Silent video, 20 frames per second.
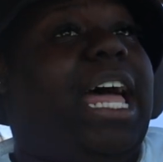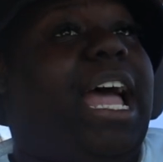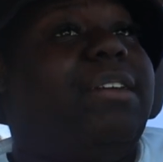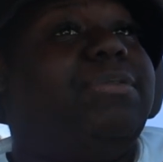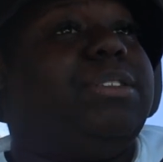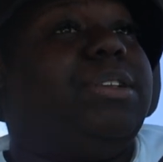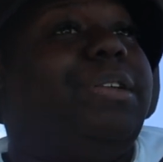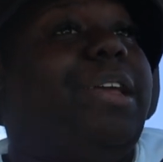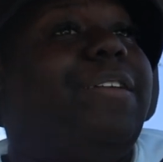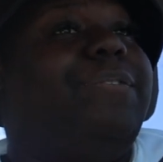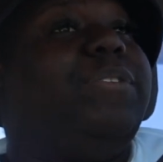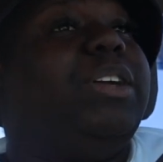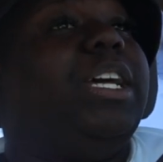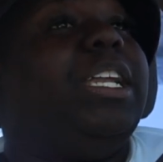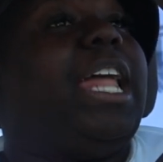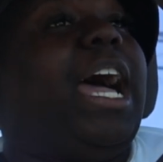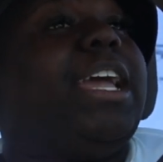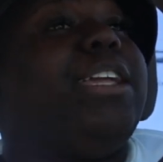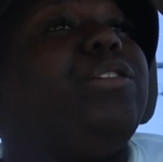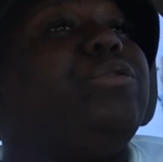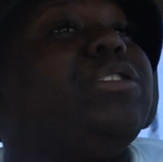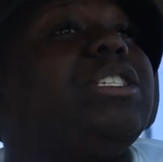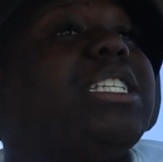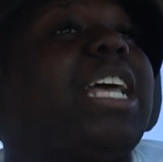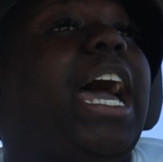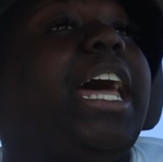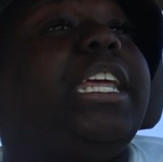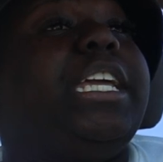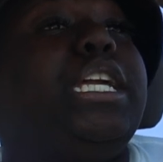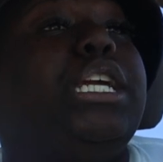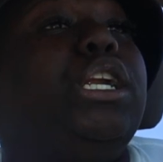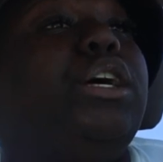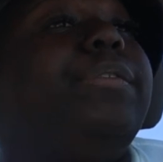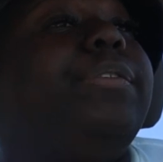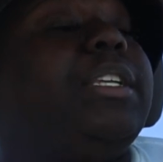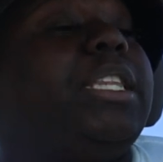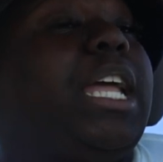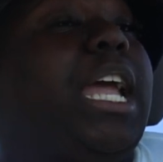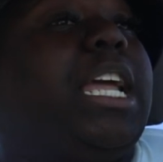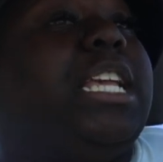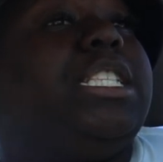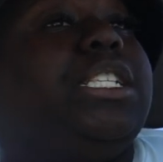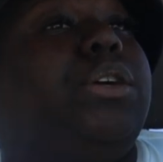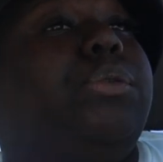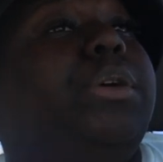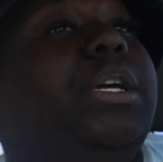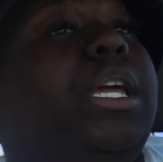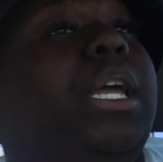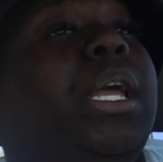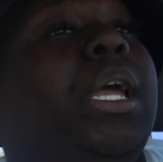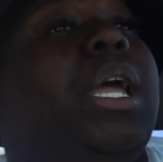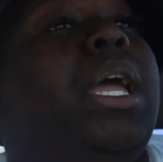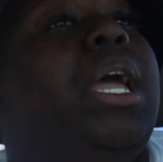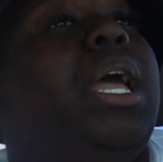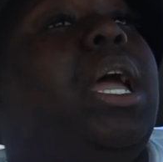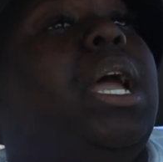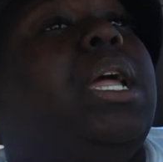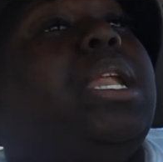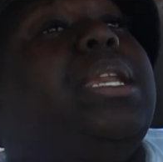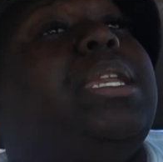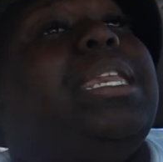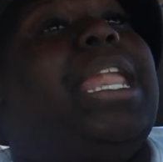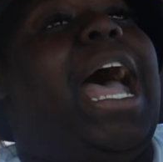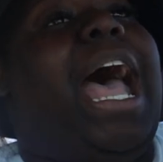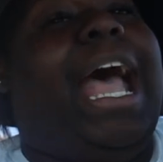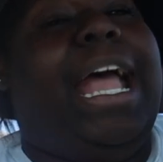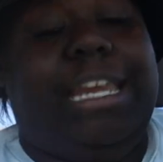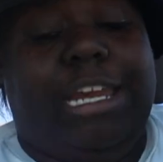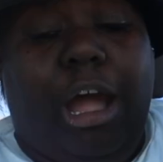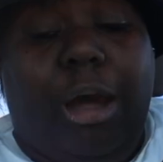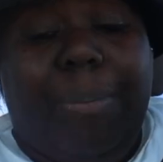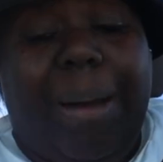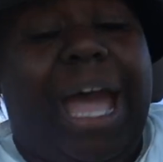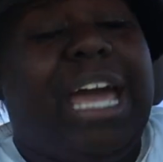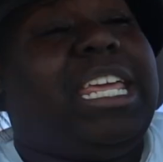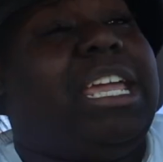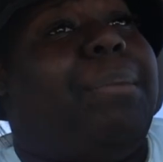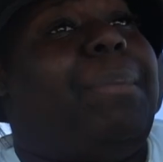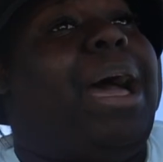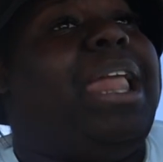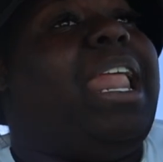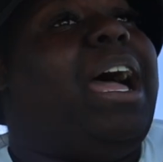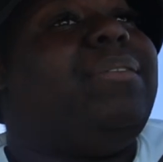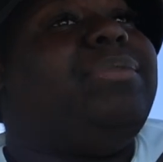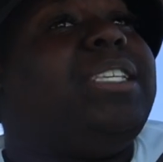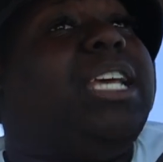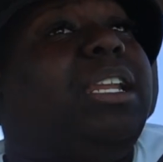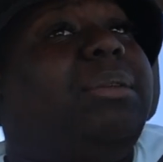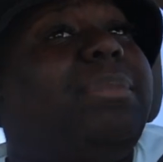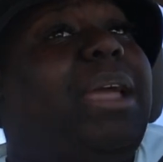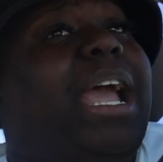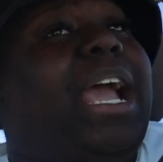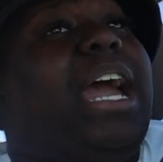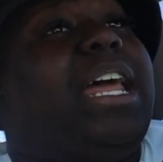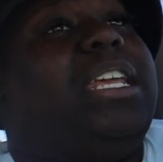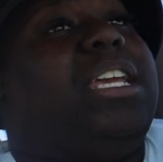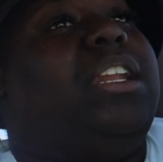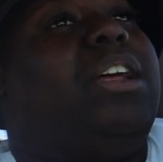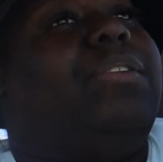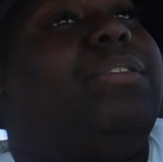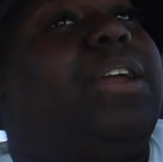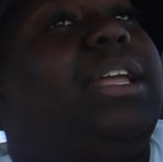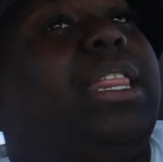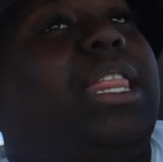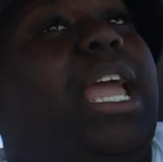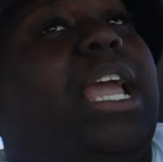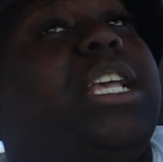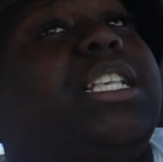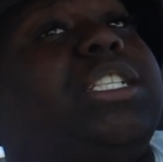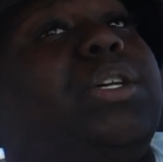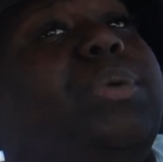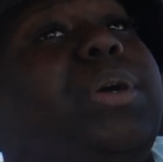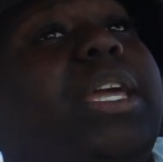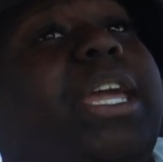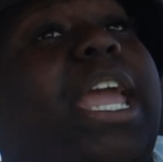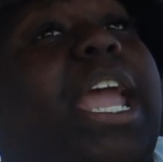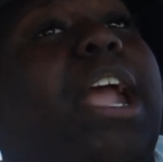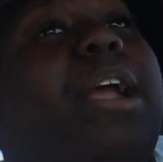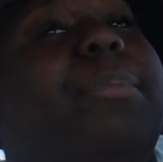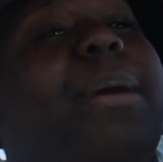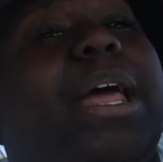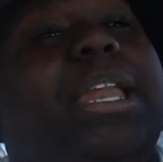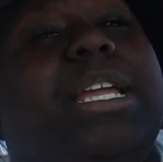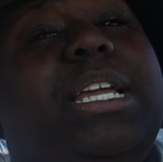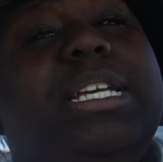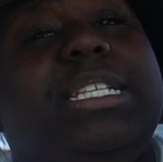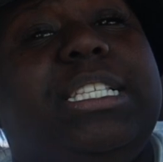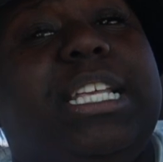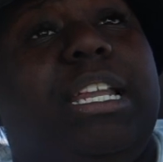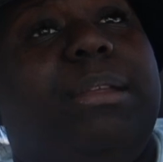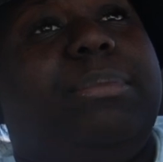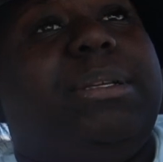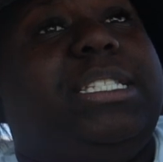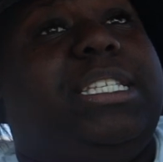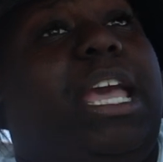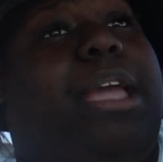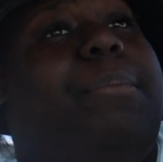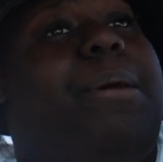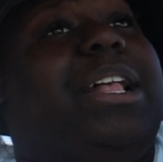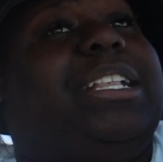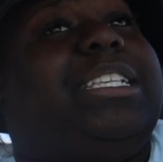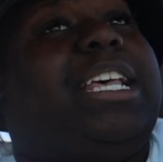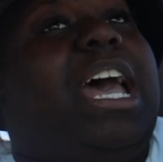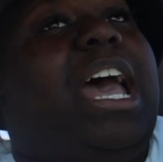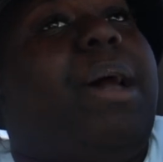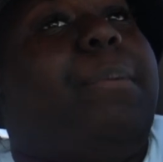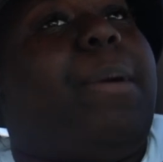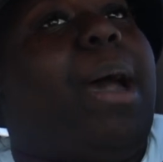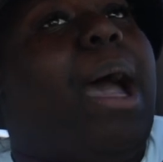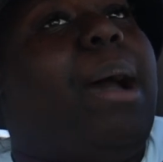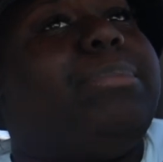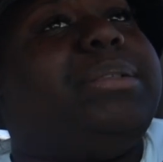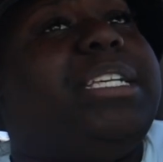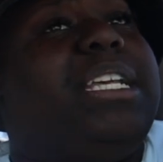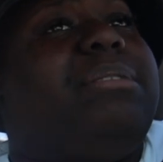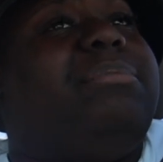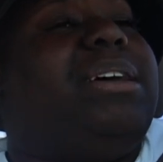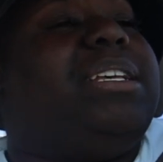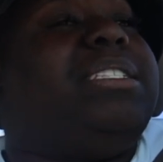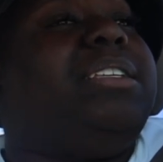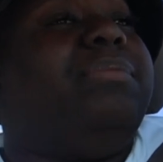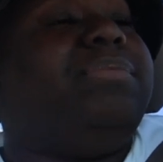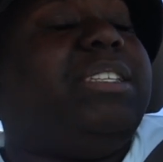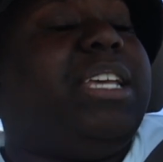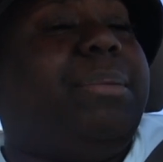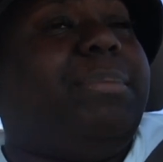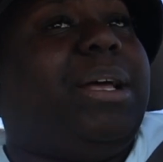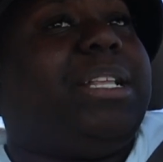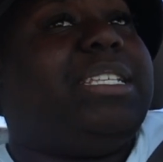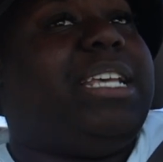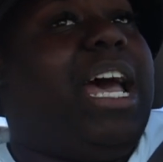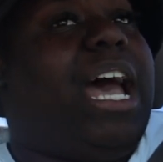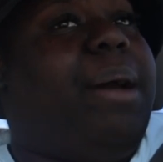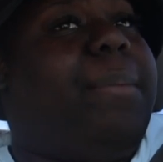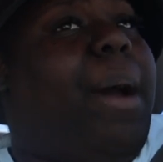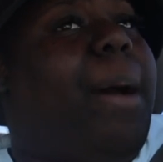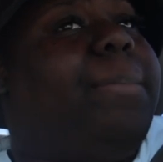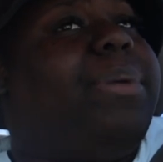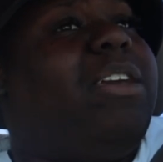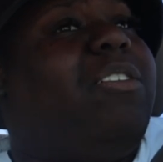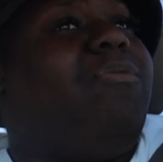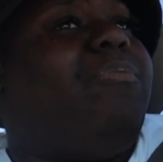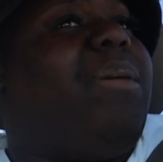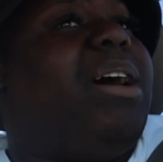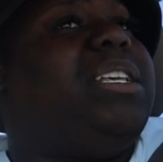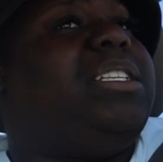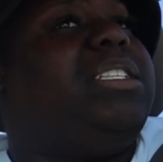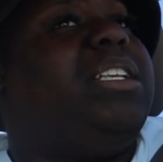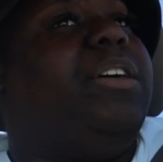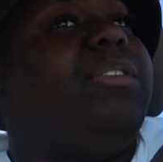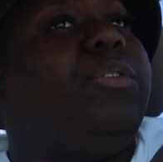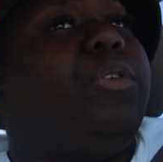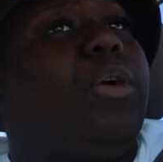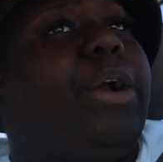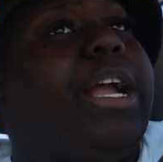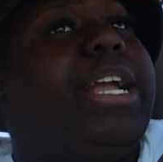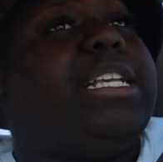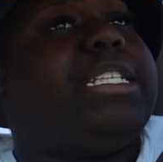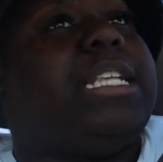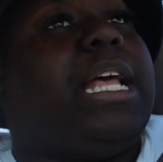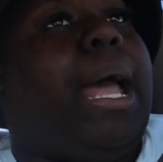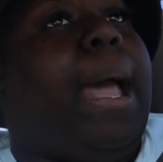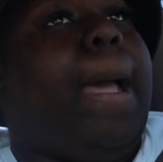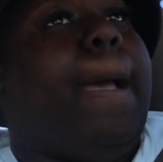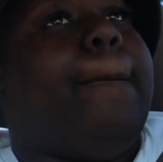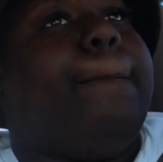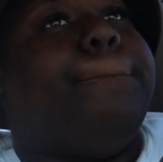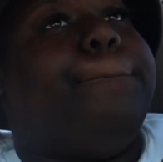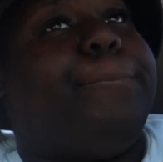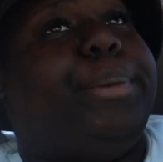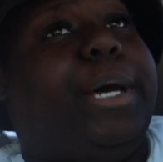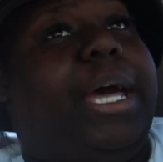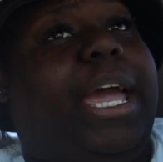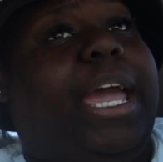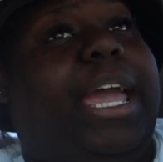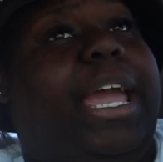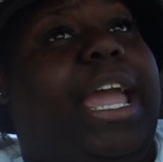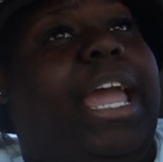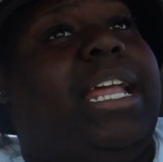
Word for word: life, so they feel like you just got to get over things quick. Not nobody in my life telling me I got to get over things quick. Everybody is telling me take my time. I'm telling myself take my time. I'm giving myself grace. But